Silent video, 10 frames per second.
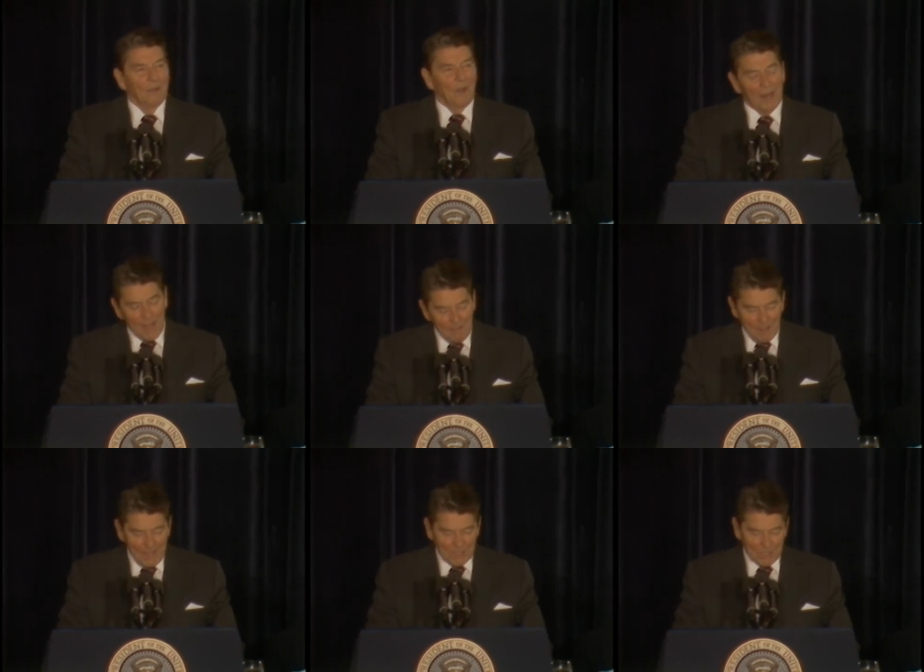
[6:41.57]
While I'm
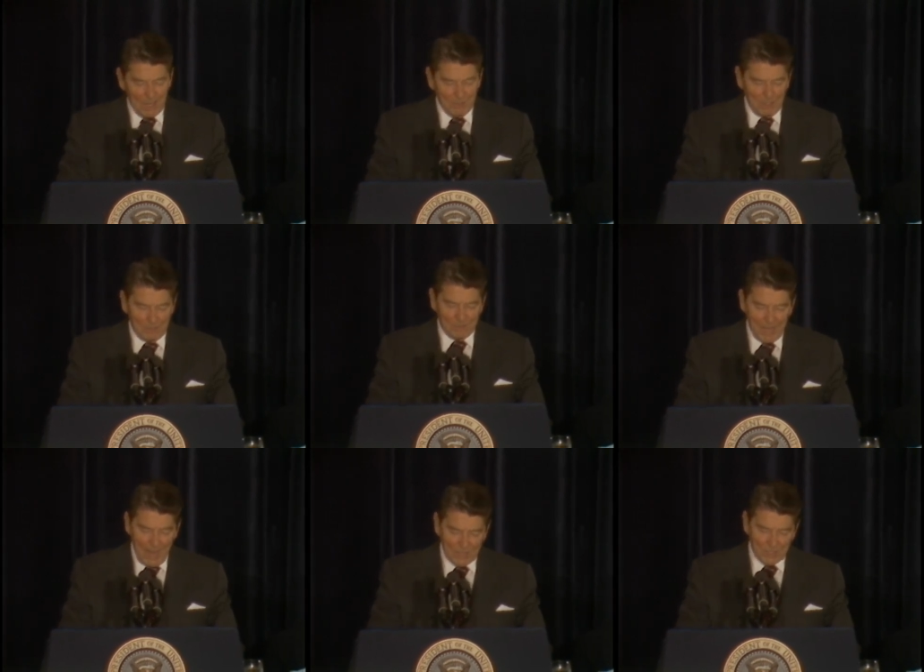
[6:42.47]
on that subject of
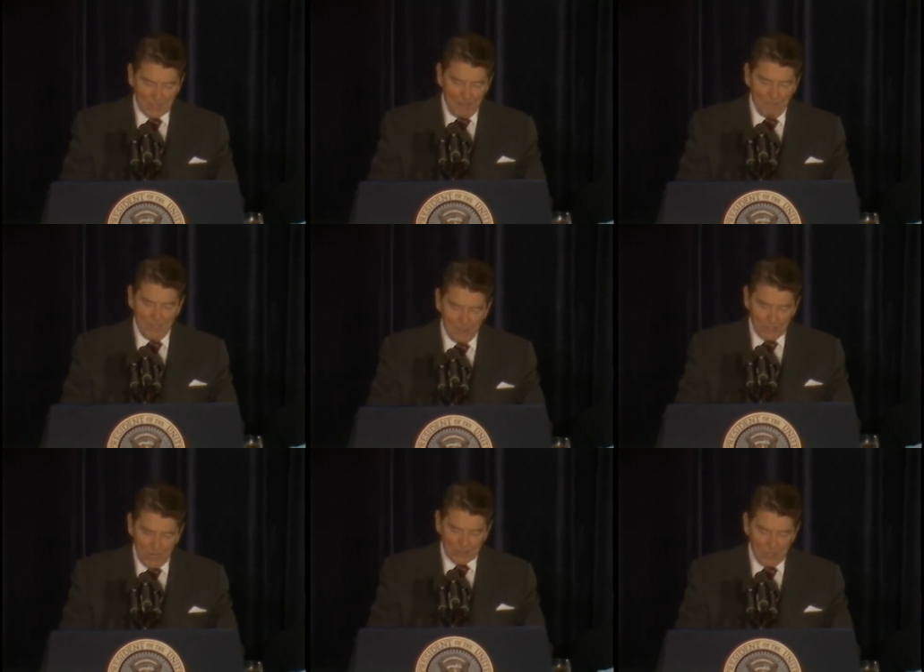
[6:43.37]
taxes, let me
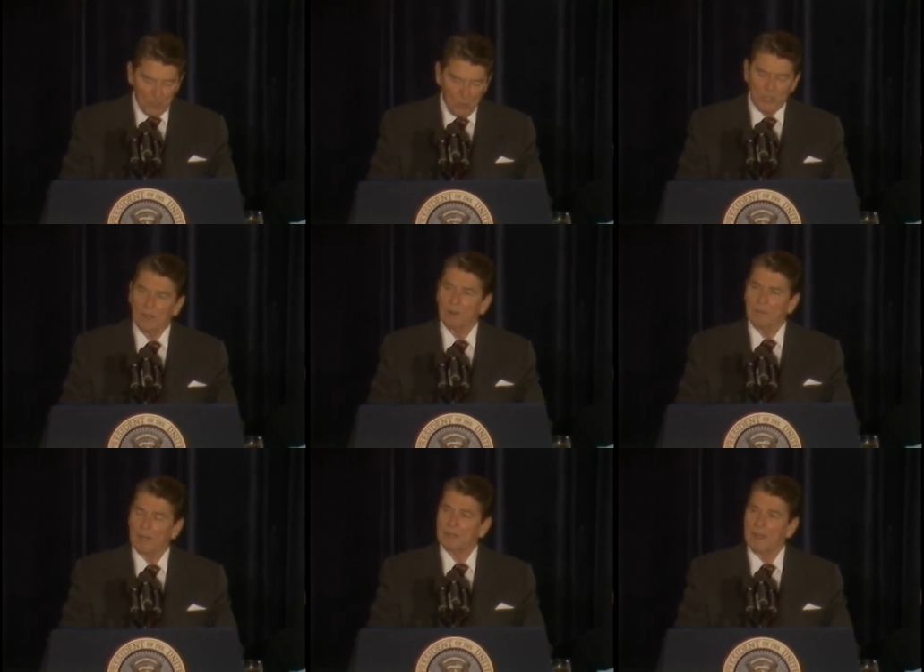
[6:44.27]
interject a note here
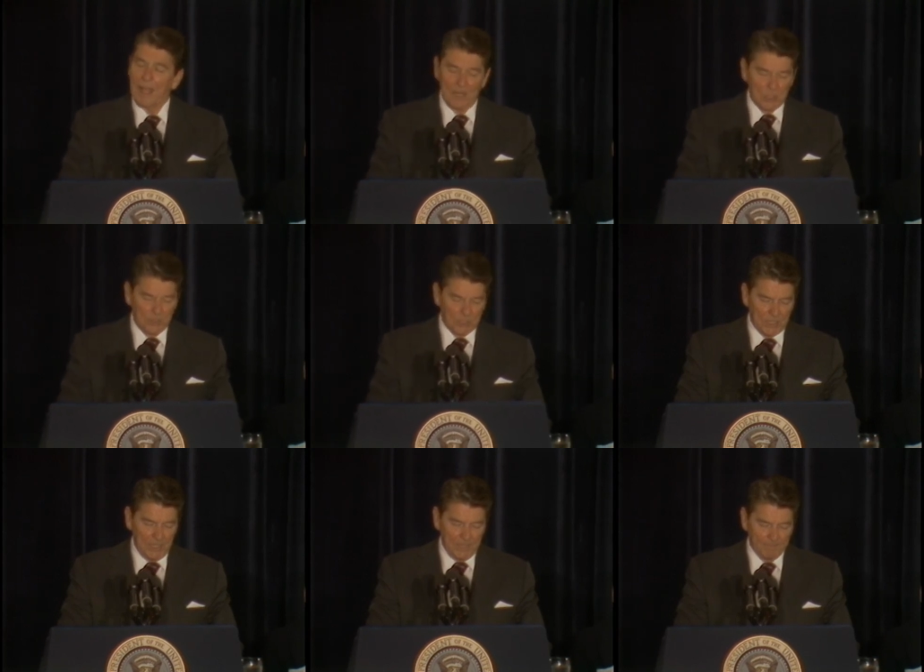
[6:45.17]
about the national
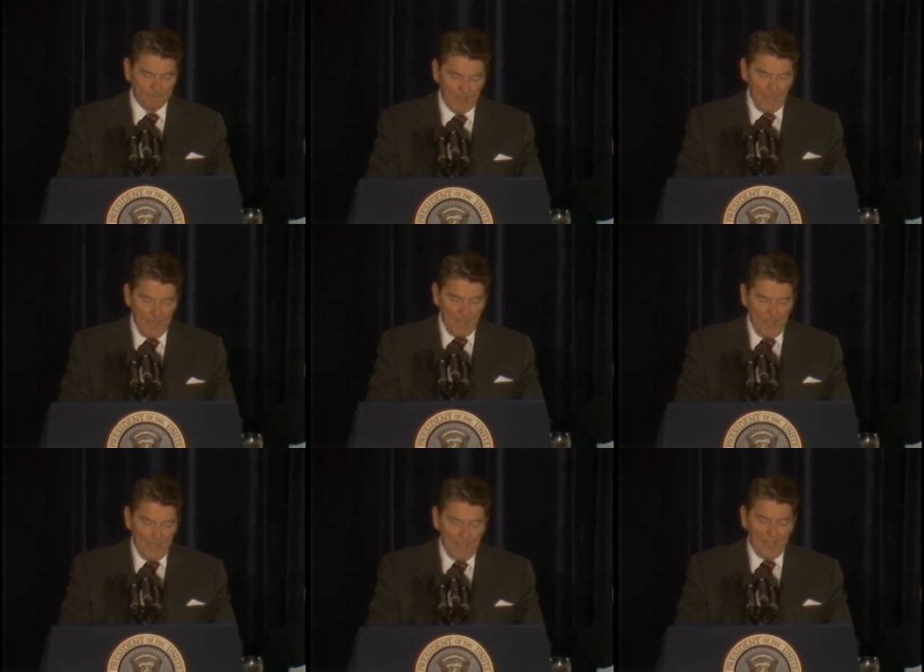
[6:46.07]
scene.
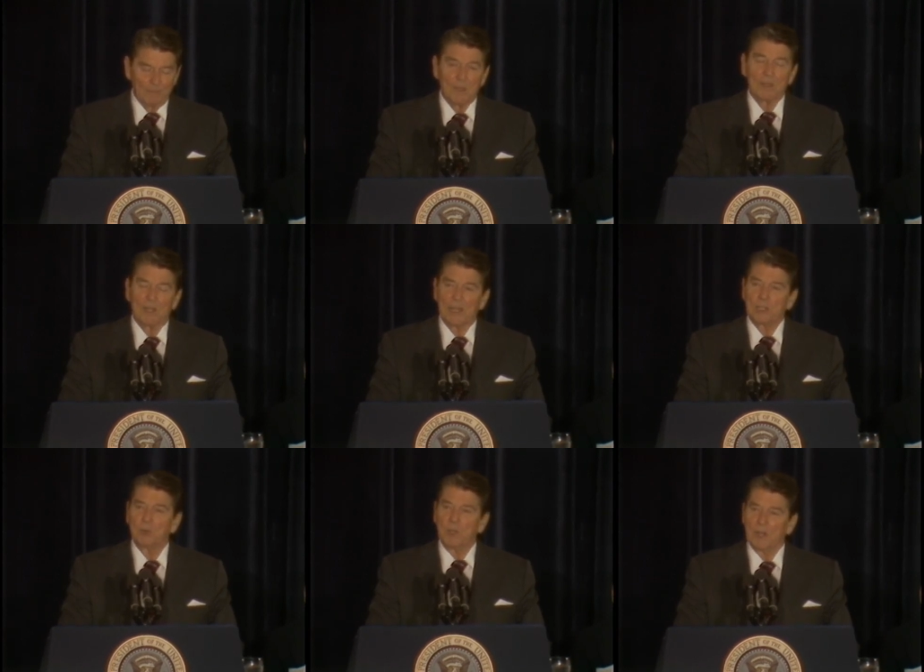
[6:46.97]
I'm going to
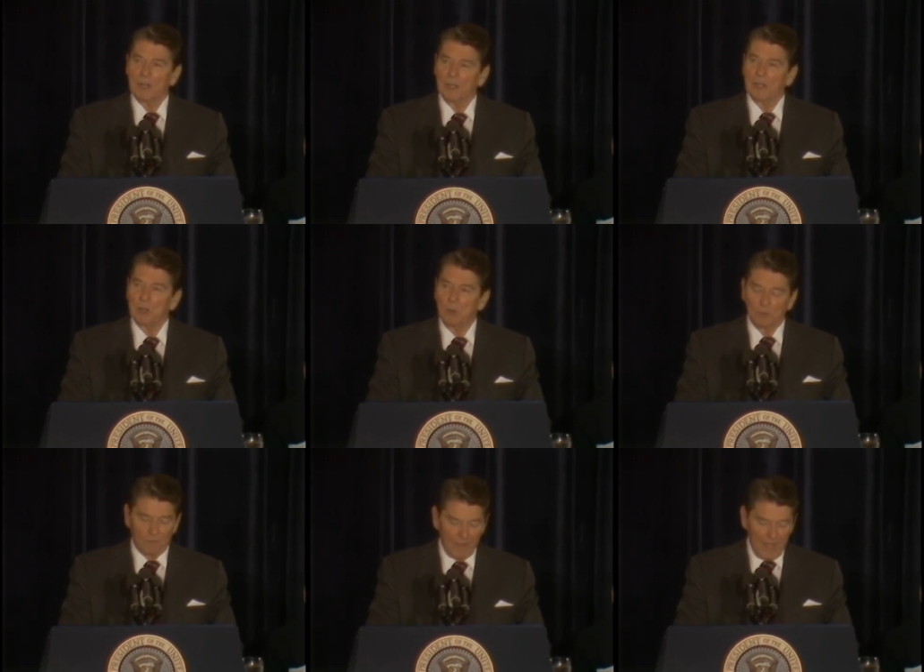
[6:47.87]
let you in on a little
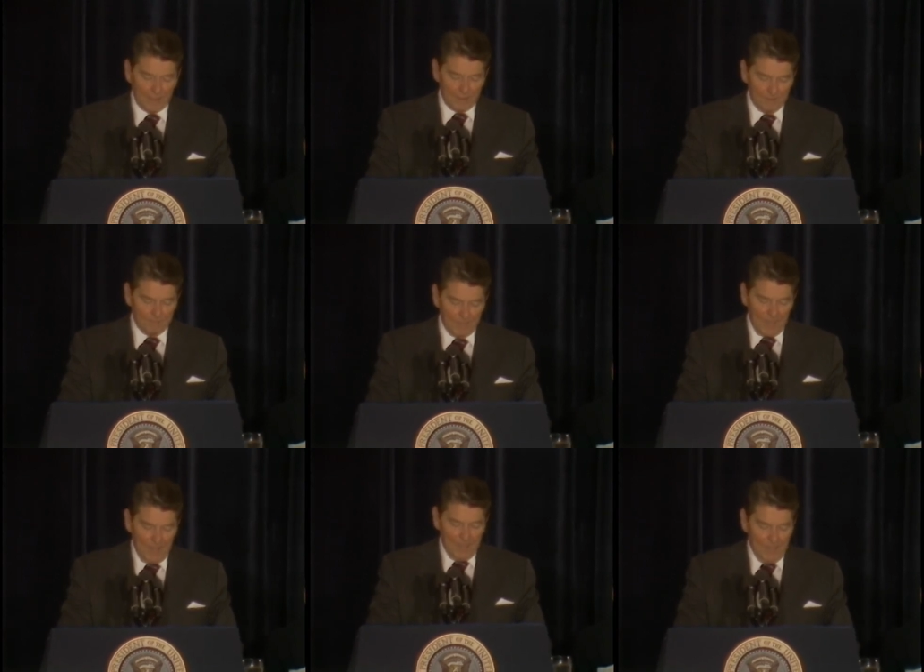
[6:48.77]
known fact.
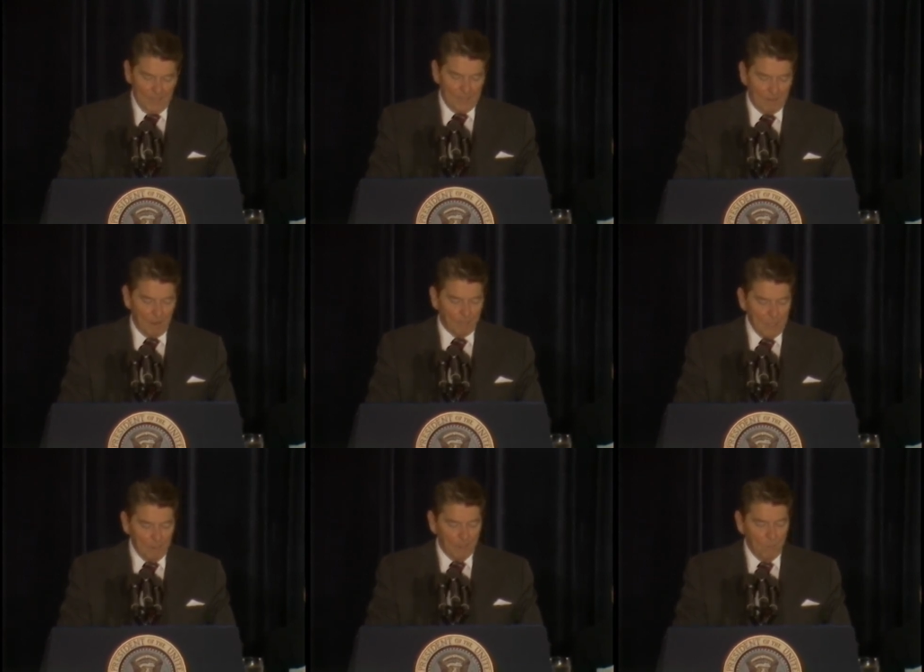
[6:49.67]
There are
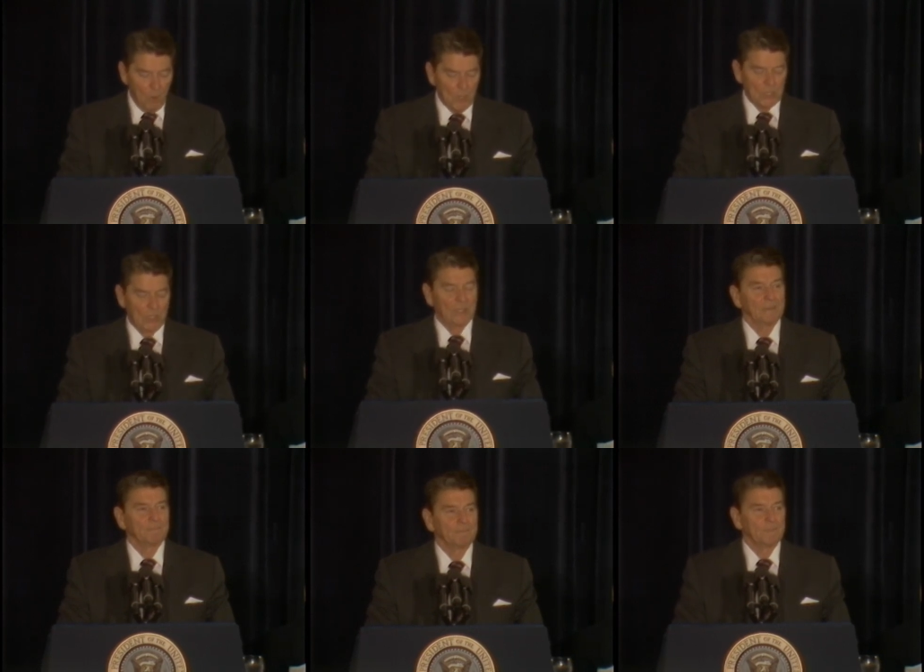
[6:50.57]
people in
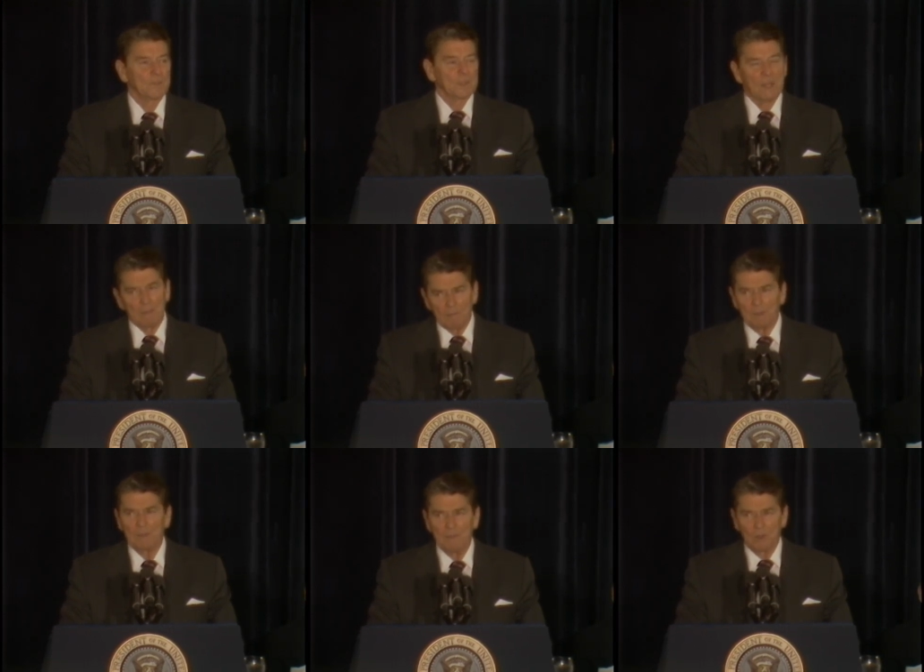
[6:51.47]
Washington, some of
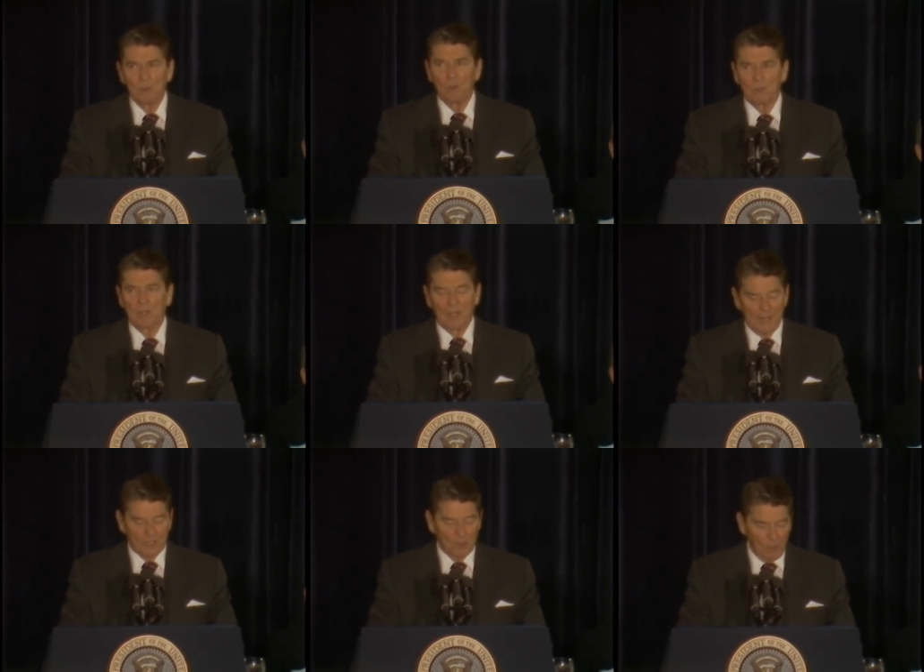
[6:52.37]
them even hold
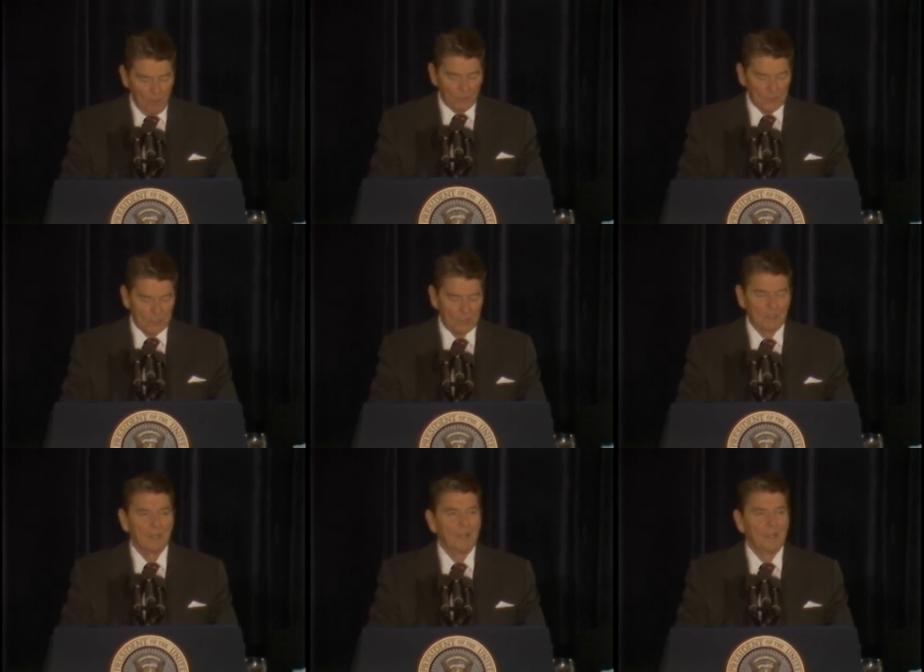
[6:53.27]
elected office,